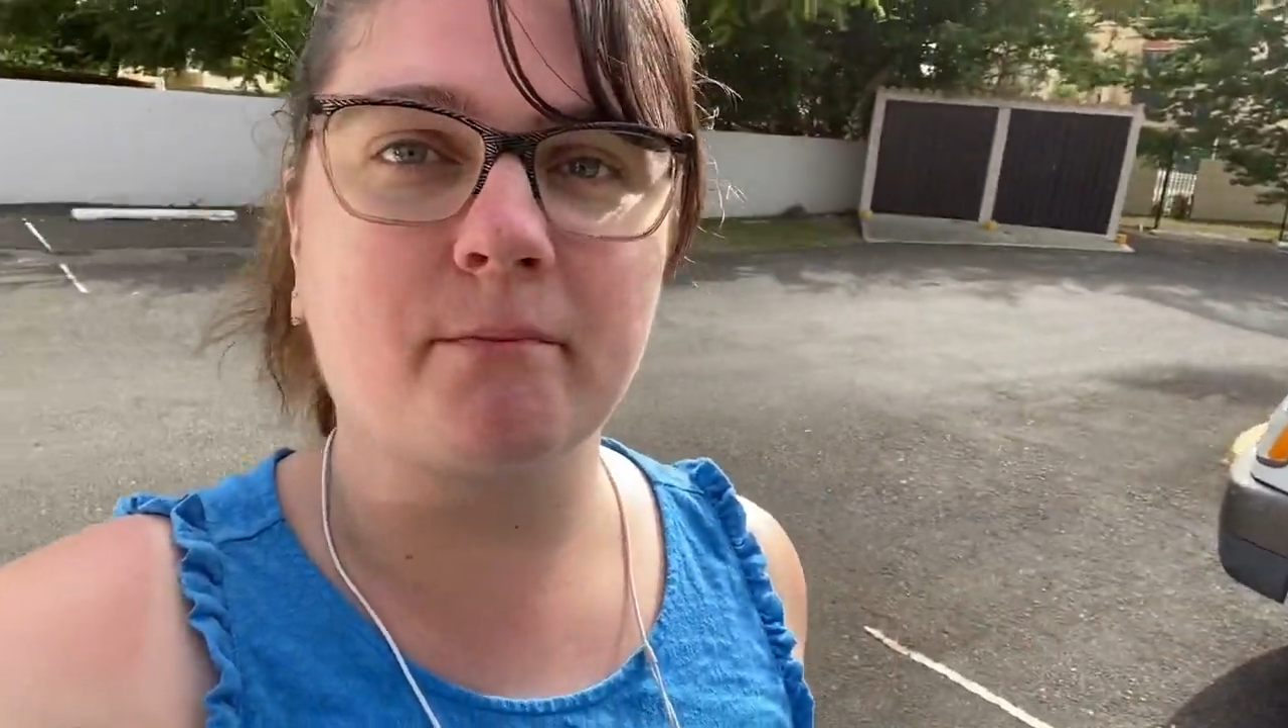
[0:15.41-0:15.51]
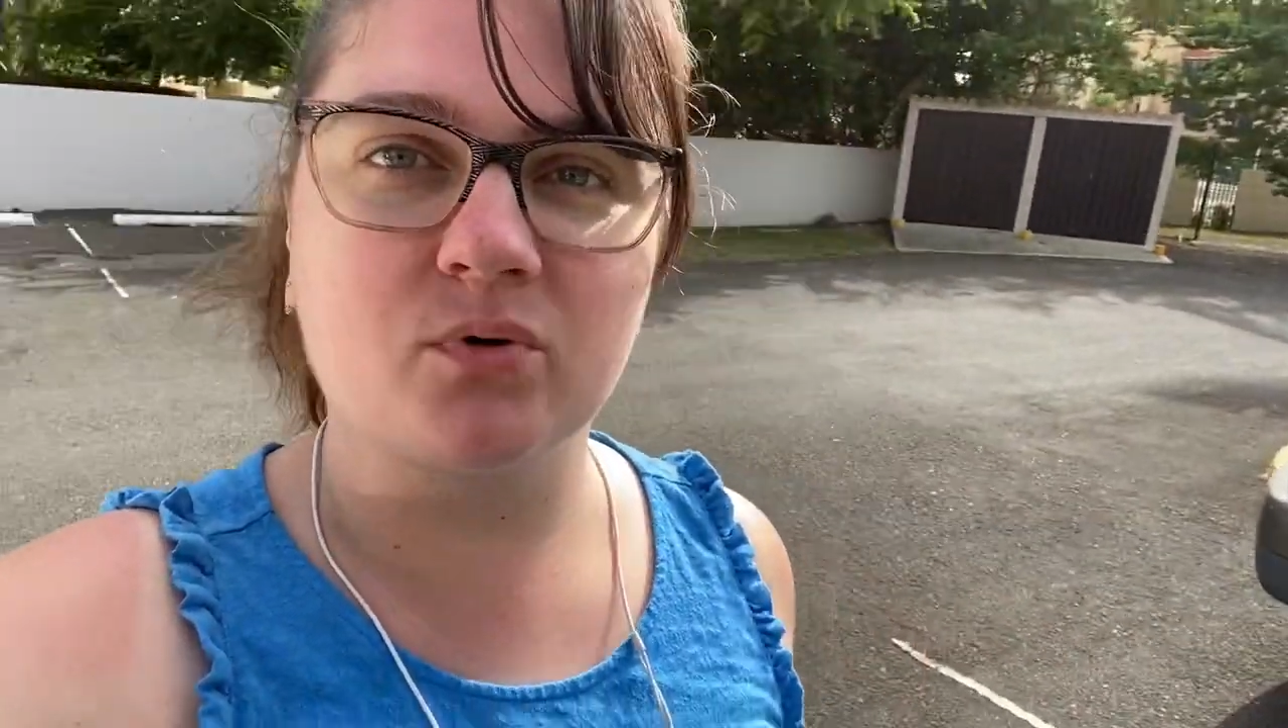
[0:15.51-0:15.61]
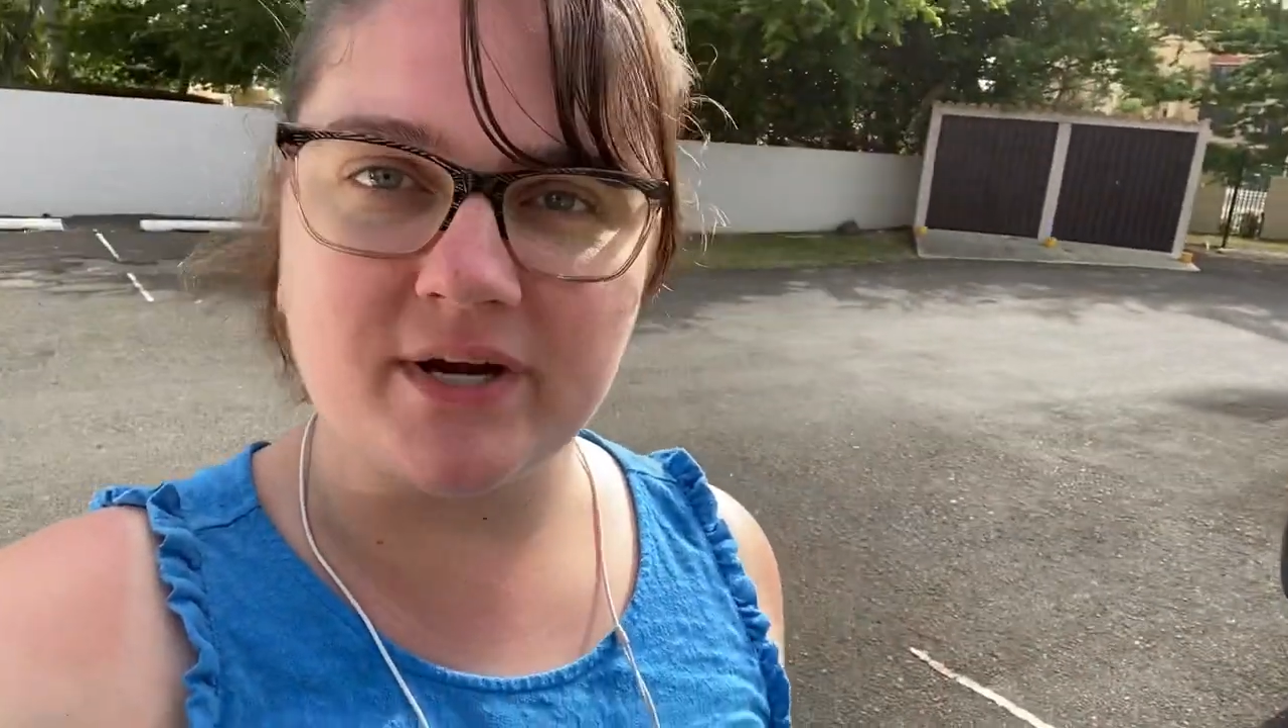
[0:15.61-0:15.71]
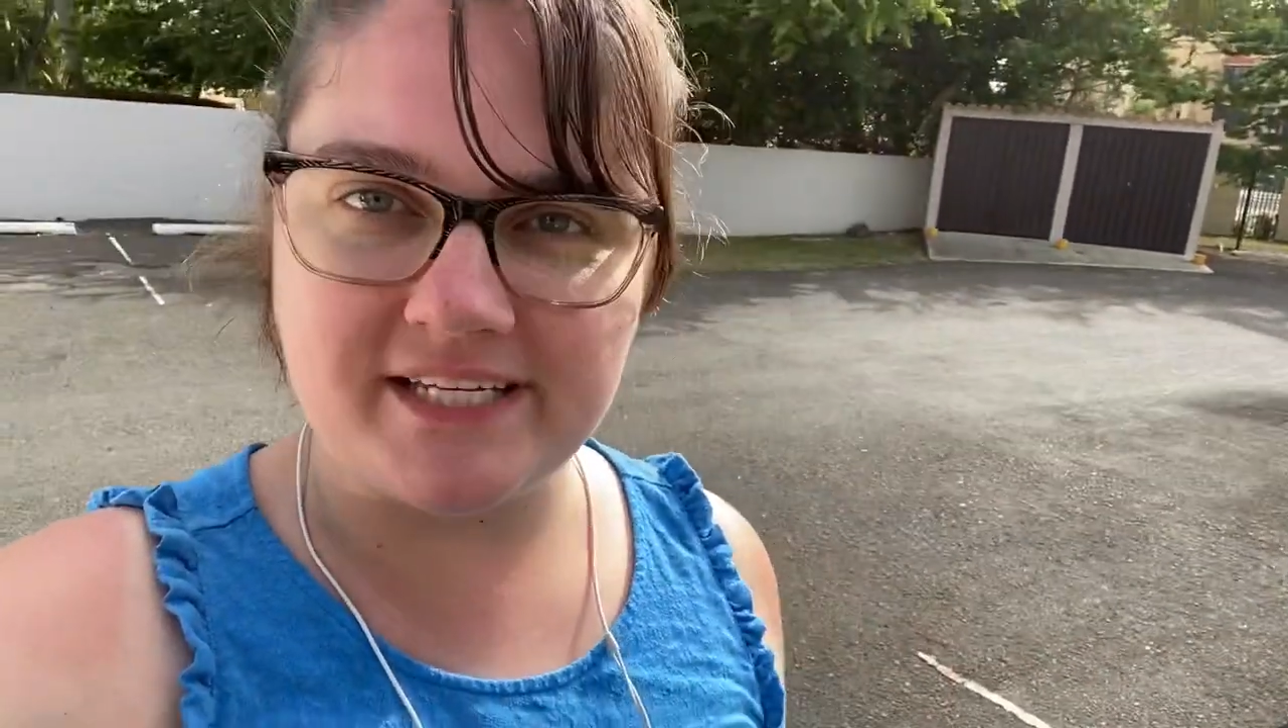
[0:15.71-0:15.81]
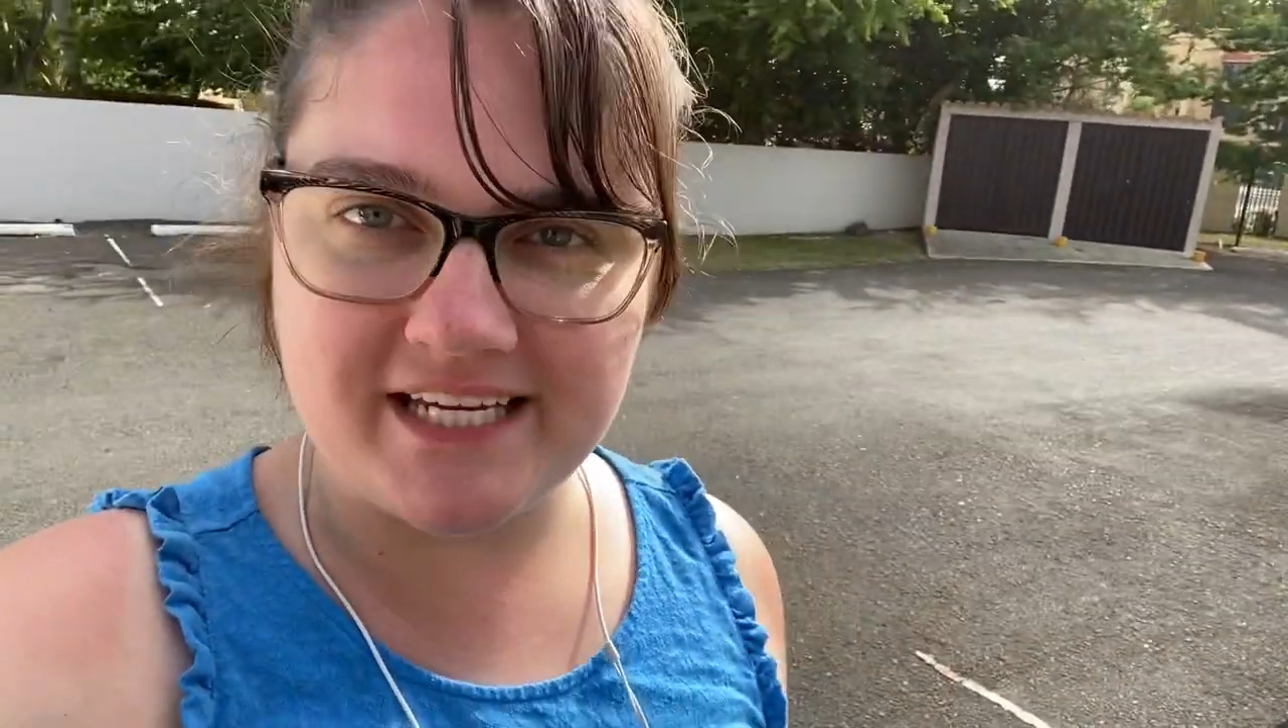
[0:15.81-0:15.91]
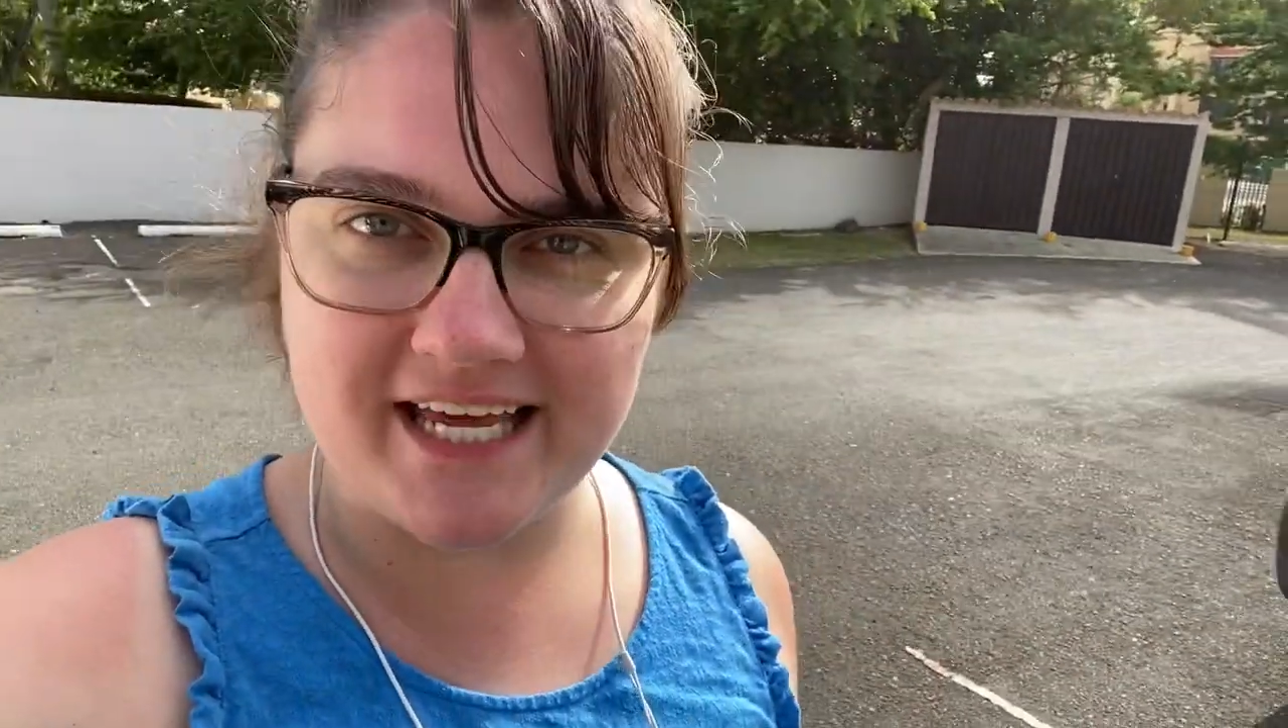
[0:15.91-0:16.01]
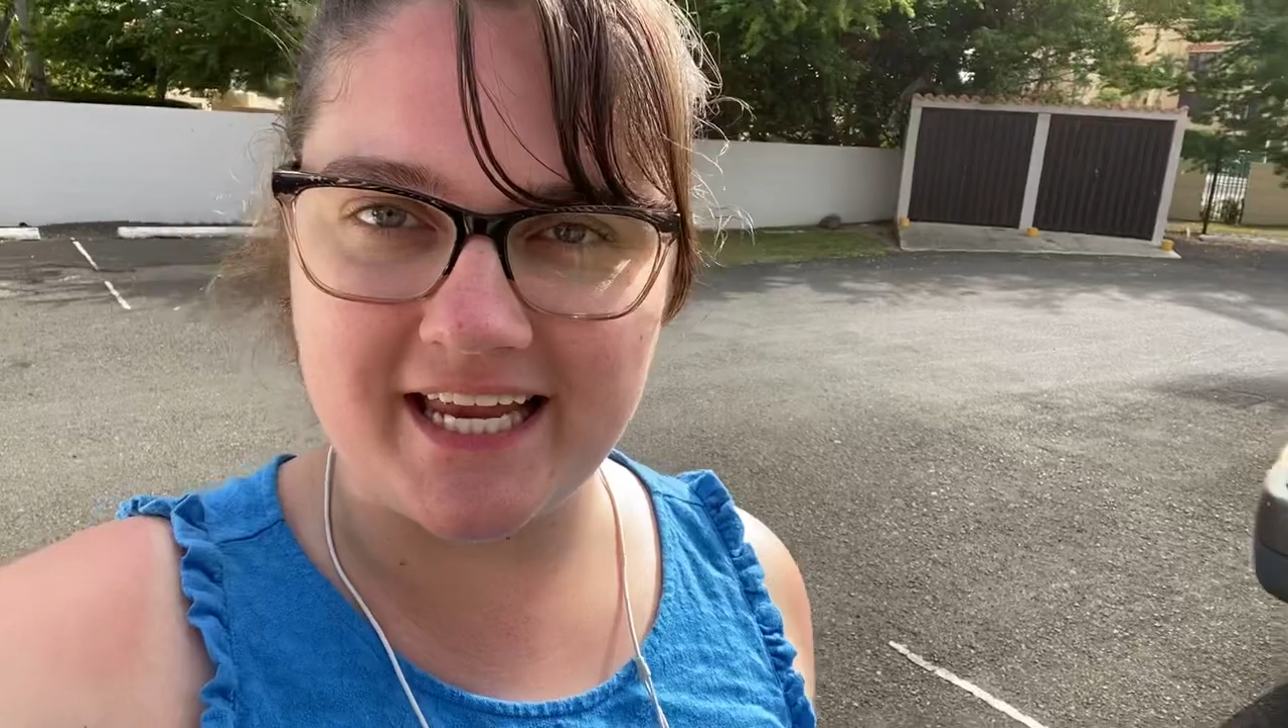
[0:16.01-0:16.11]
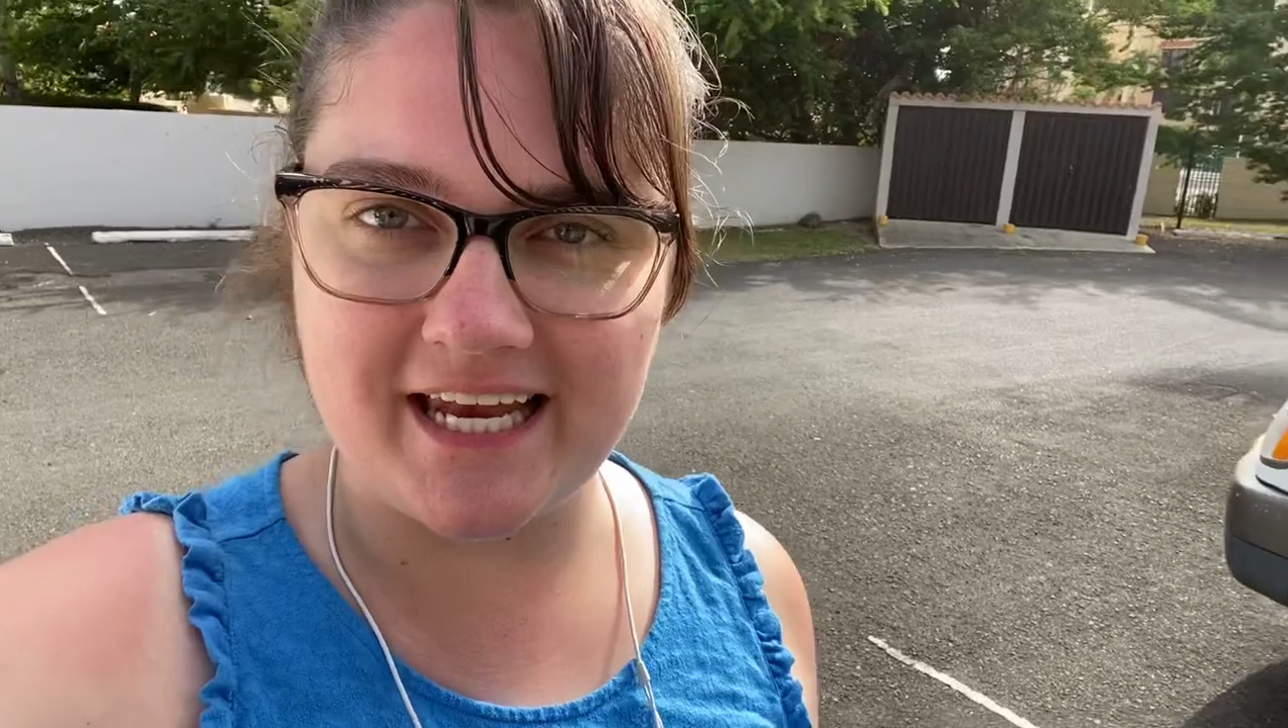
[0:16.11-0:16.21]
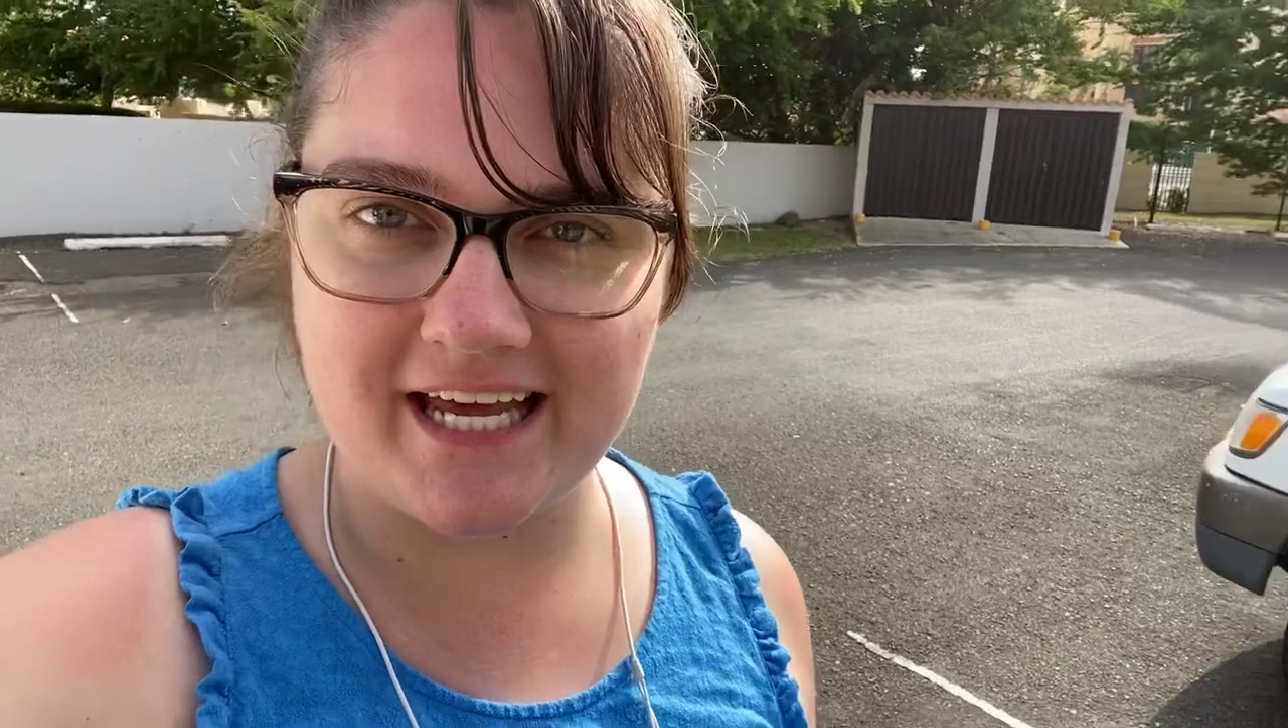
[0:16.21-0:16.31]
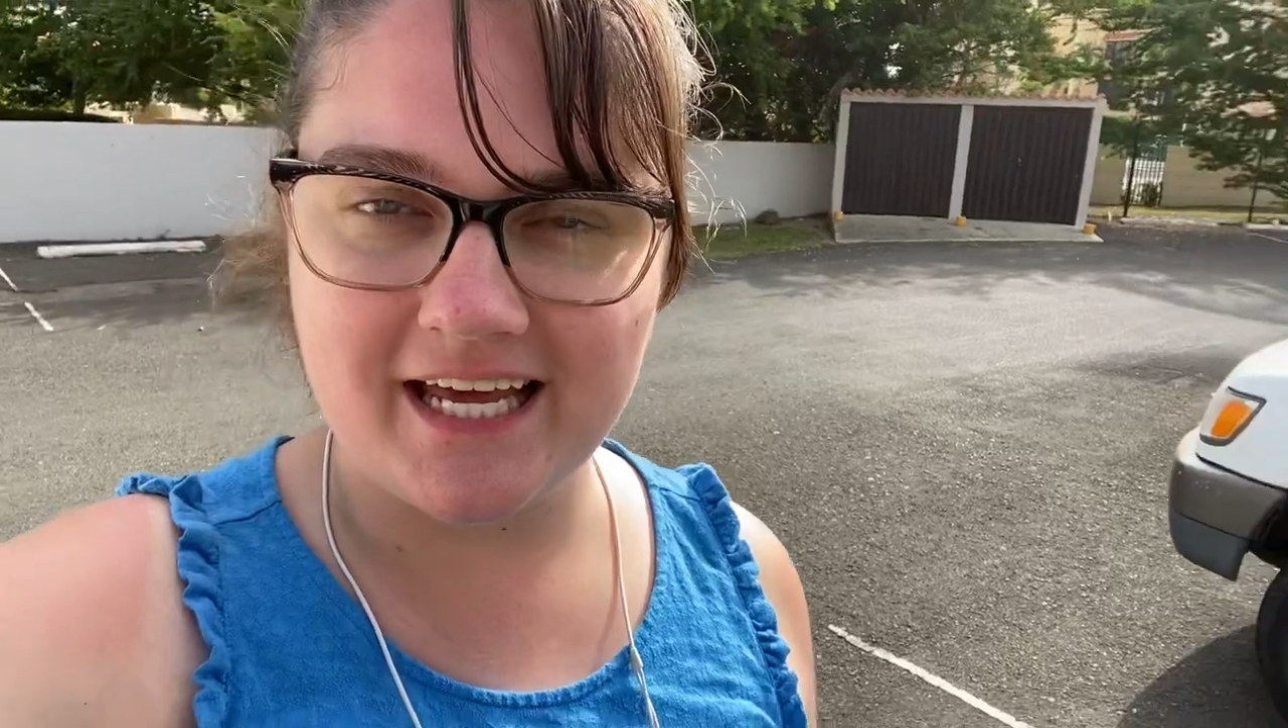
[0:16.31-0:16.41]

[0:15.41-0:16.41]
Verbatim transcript: Britton.